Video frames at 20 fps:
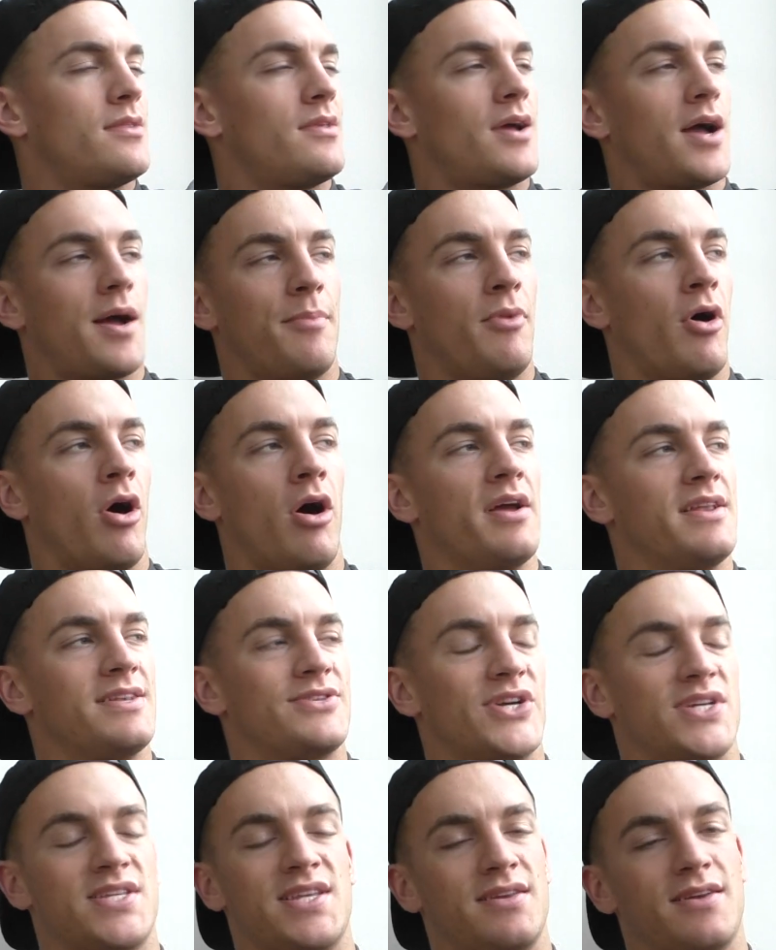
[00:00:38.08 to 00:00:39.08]
I'm not
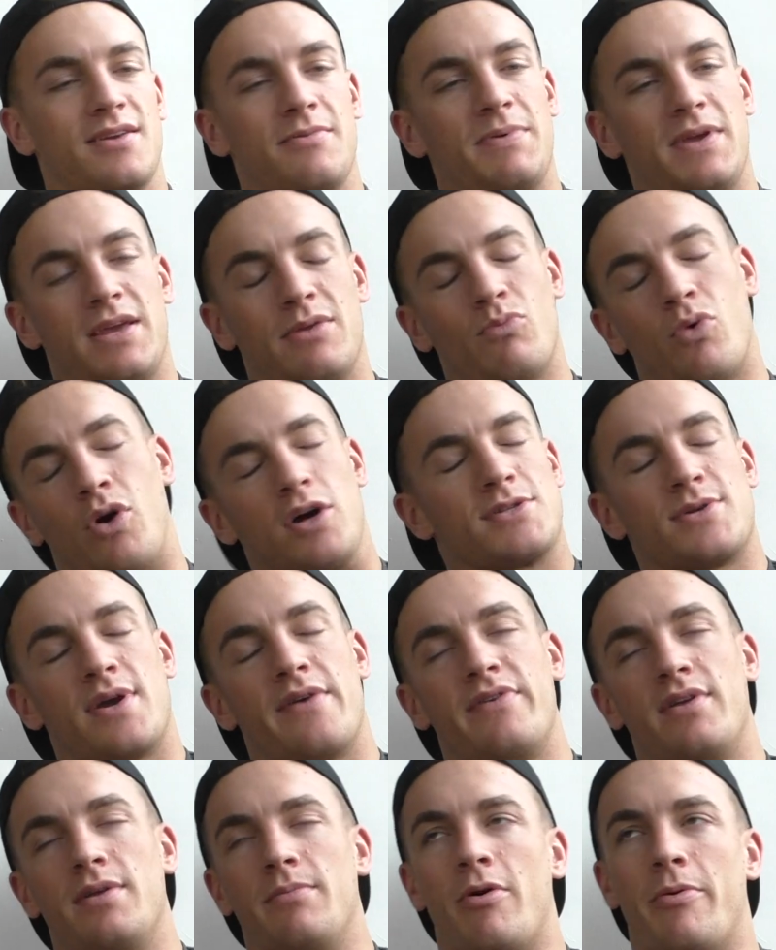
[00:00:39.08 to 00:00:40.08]
interested in competing
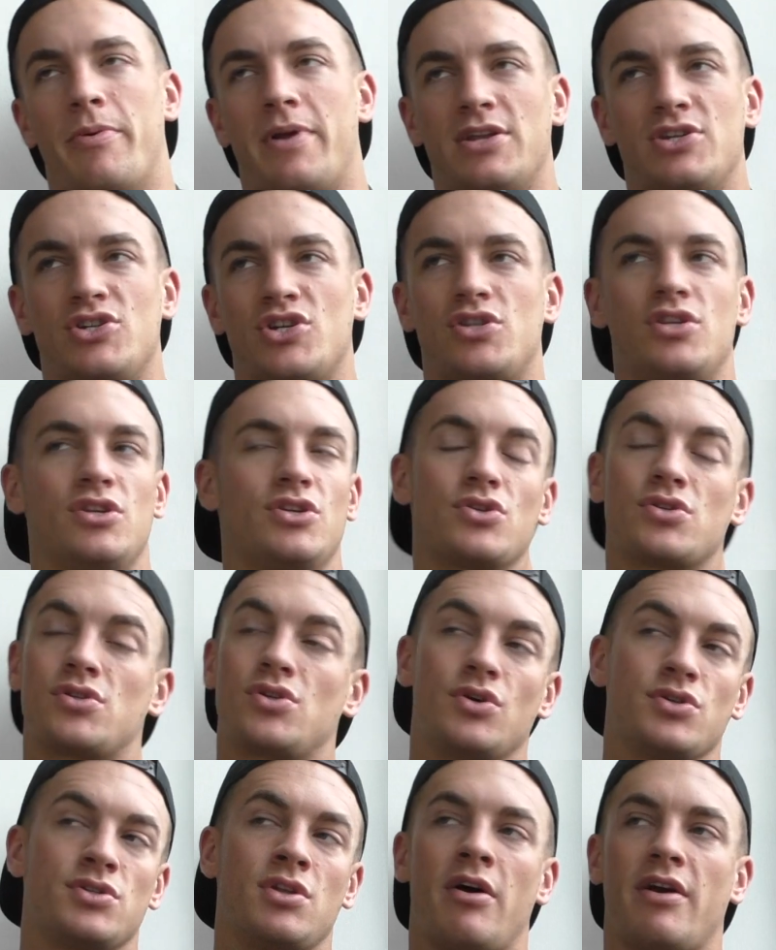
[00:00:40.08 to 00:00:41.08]
whatsoever at the moment. It just
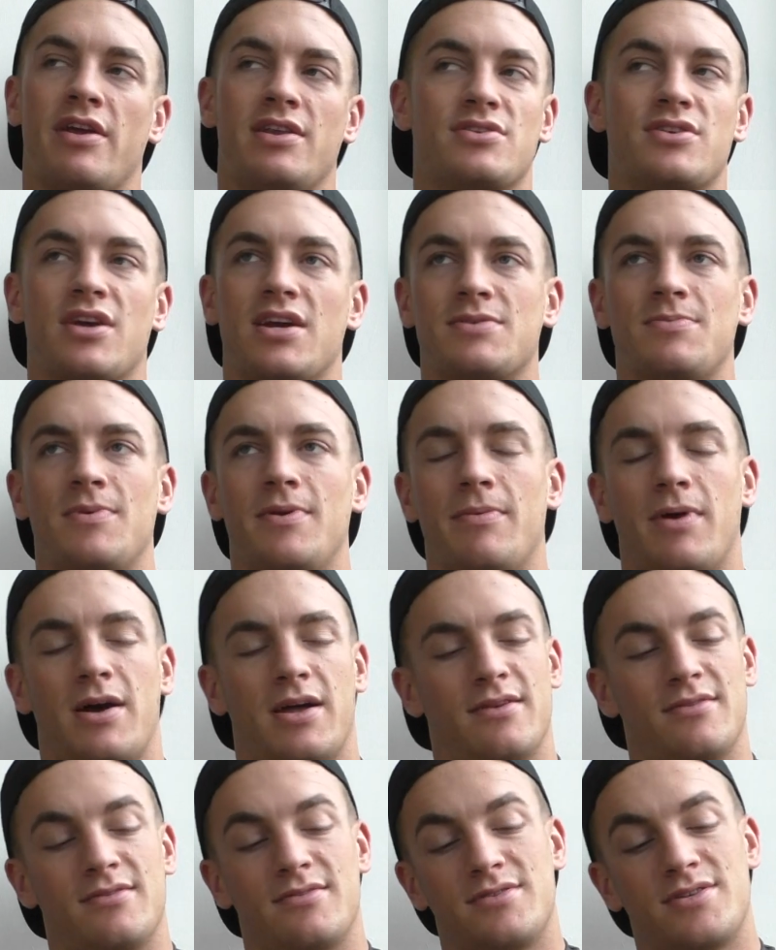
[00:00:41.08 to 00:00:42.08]
does not interest me,
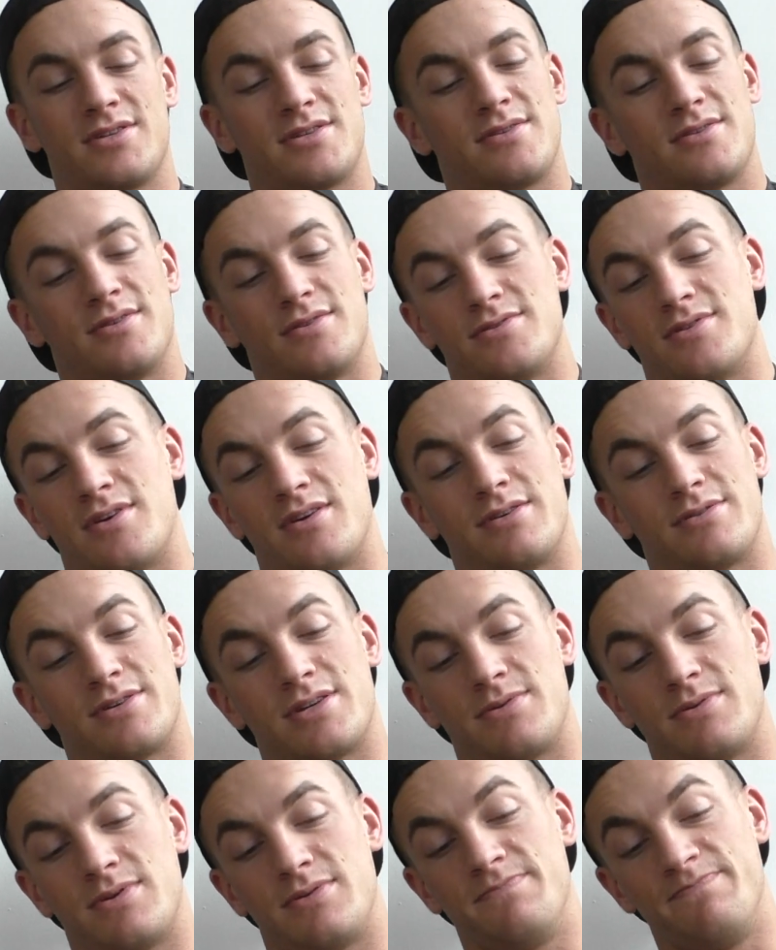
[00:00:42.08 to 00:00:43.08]
man. Just does not
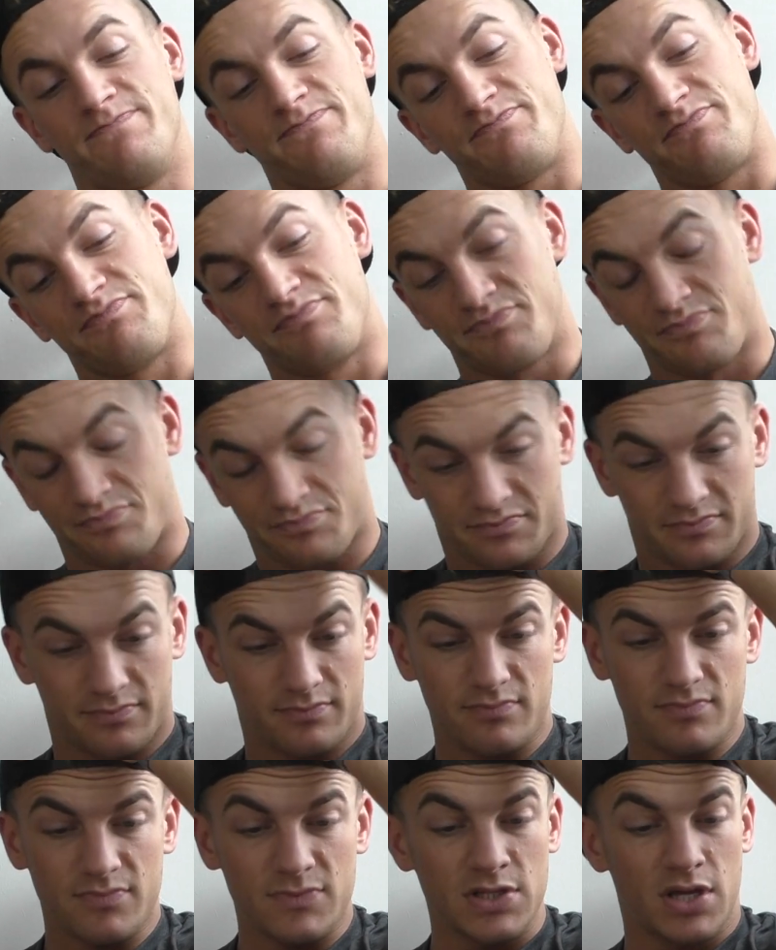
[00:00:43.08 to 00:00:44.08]
interest me.
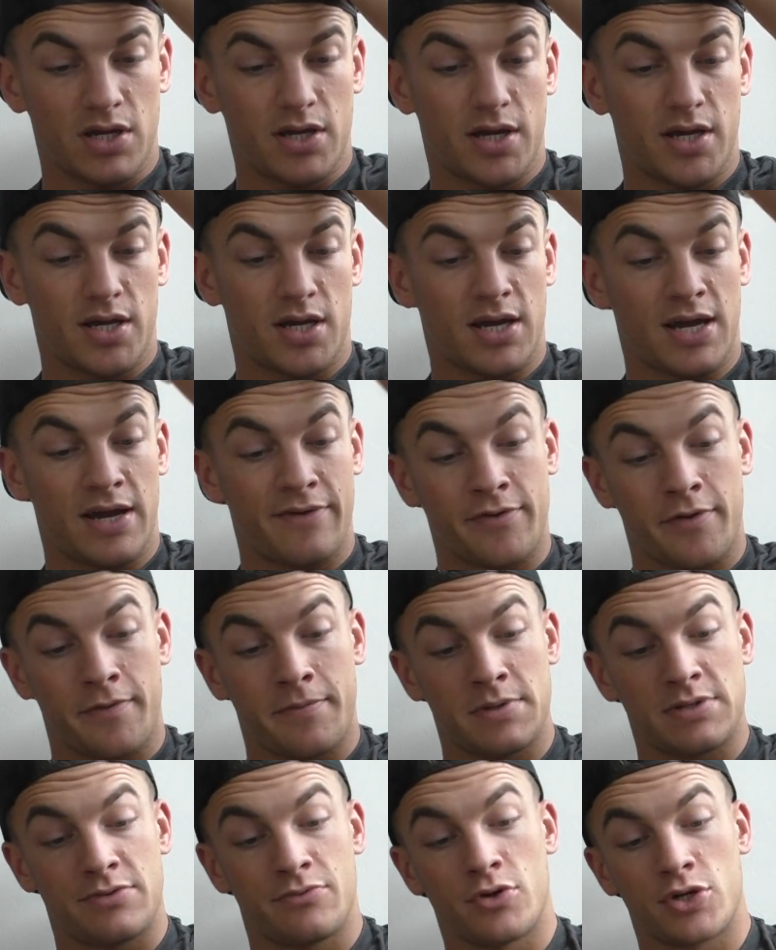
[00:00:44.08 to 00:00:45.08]
Have you ever
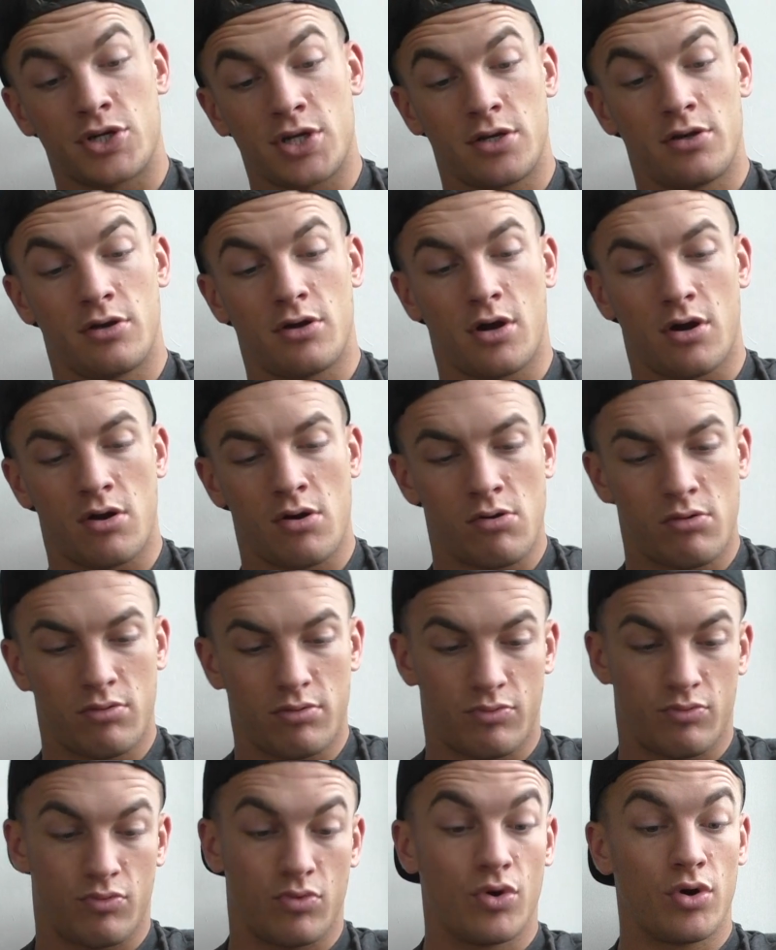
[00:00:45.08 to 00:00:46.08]
been to Russia? No.
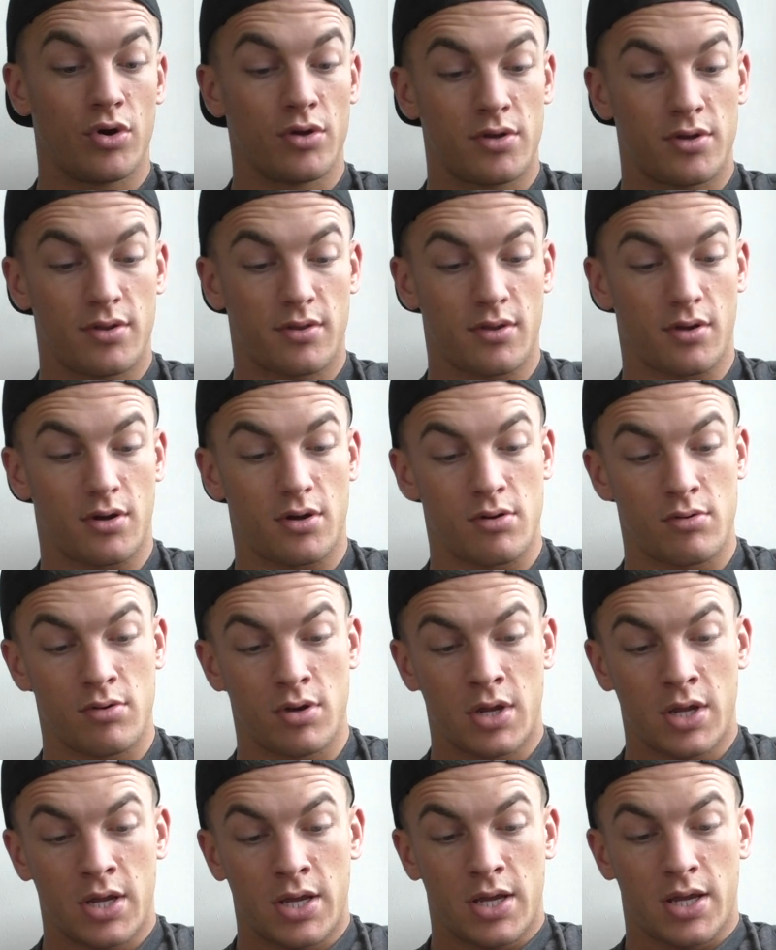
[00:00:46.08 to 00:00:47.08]
Would, though.
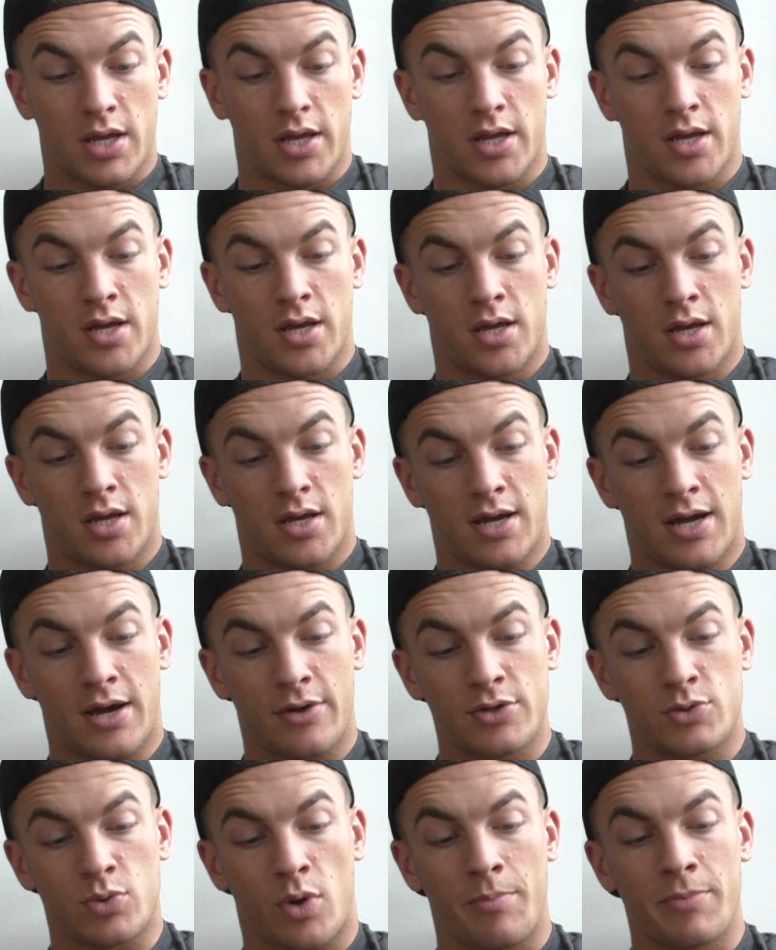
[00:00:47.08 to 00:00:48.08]
How
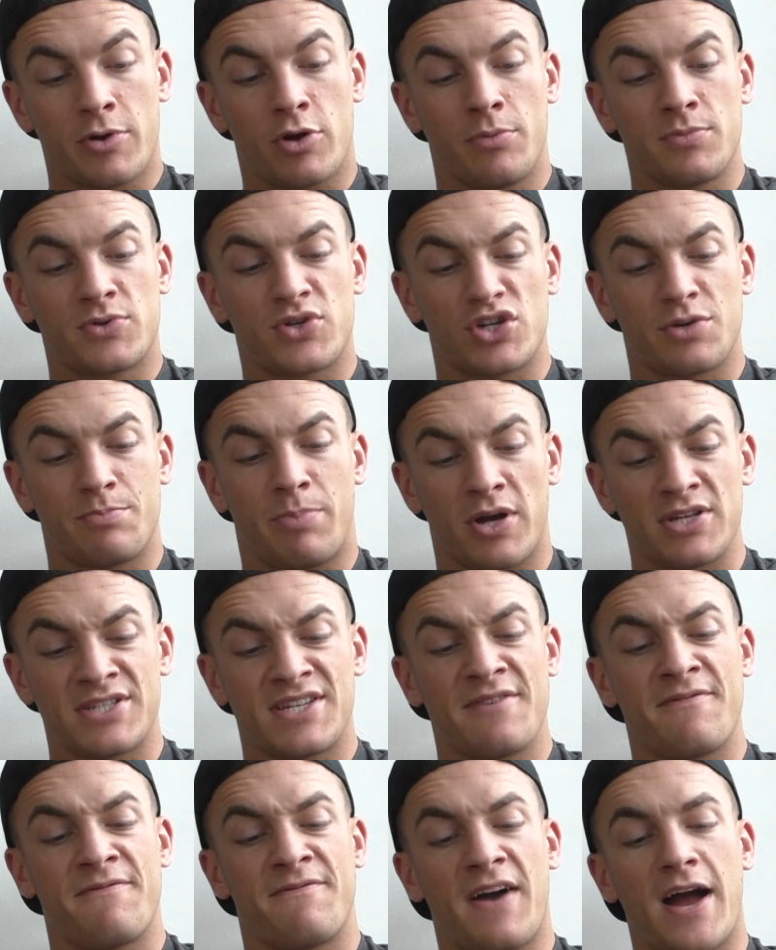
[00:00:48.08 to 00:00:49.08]
does one become such a
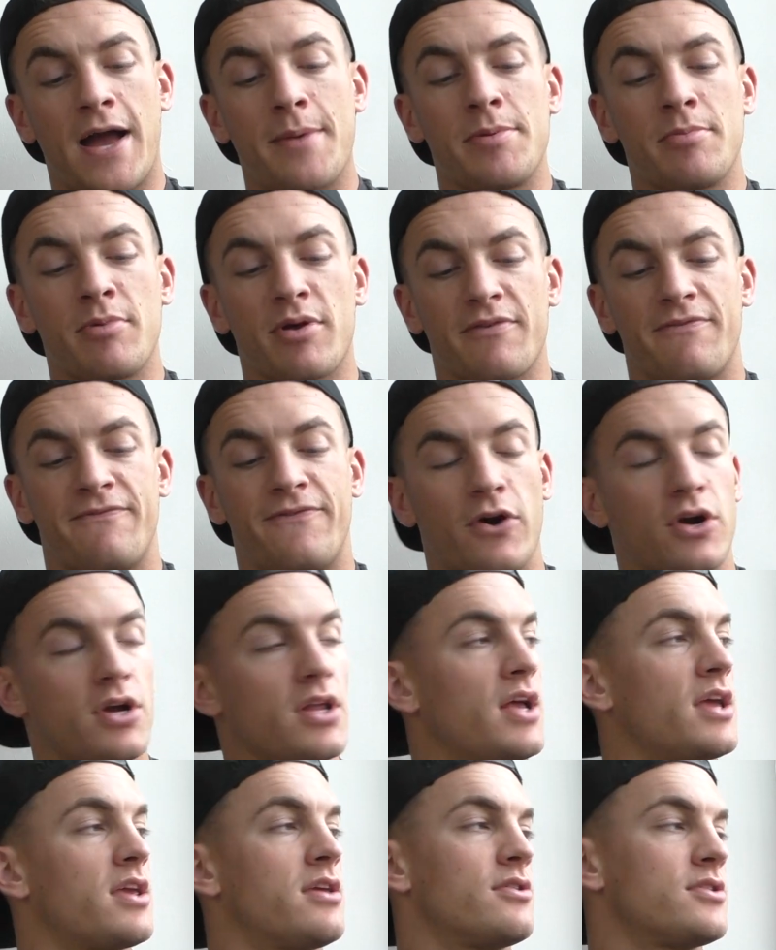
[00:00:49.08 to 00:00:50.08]
positive, vibey motherfucker
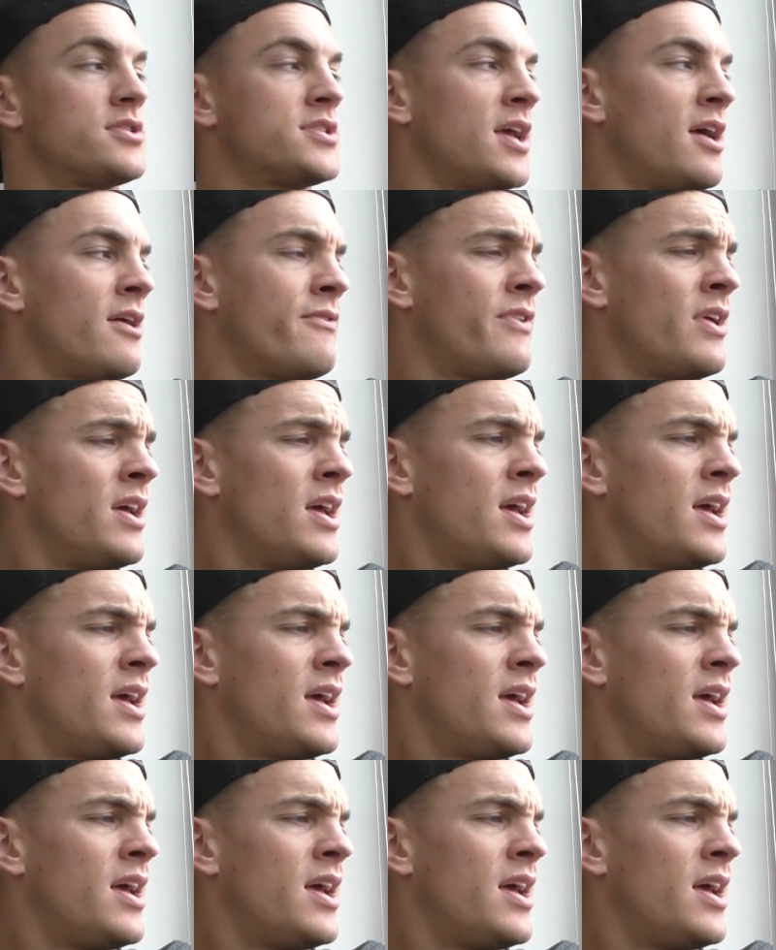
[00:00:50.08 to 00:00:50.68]
like yourself?